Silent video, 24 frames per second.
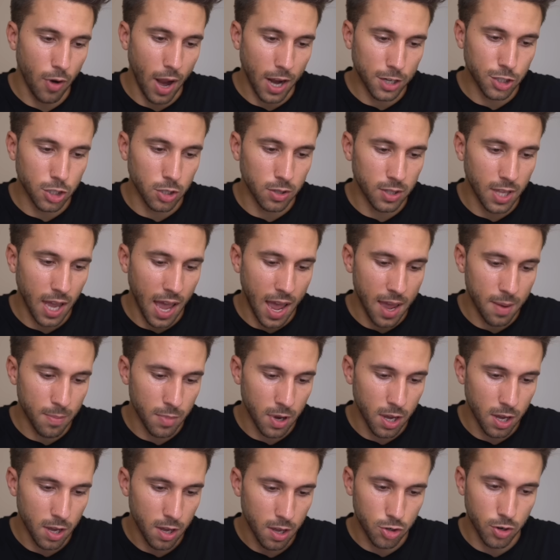Reaction time
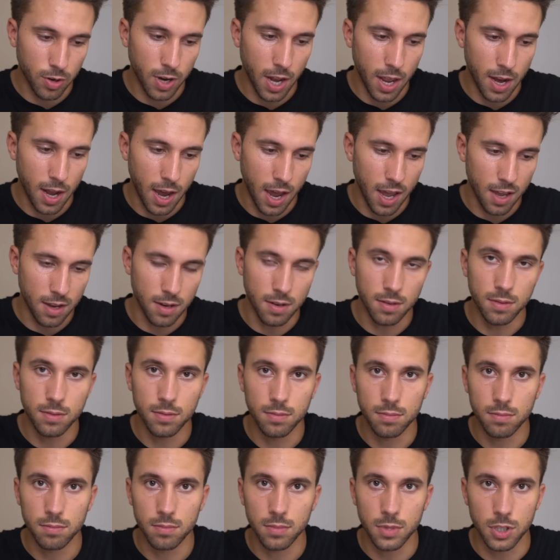three ninety-nine.
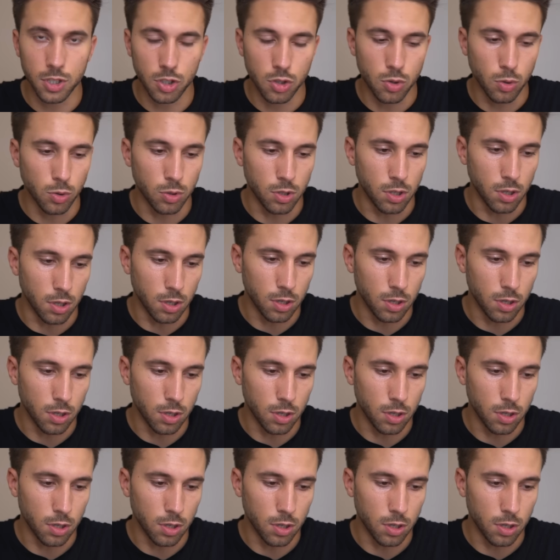It's good.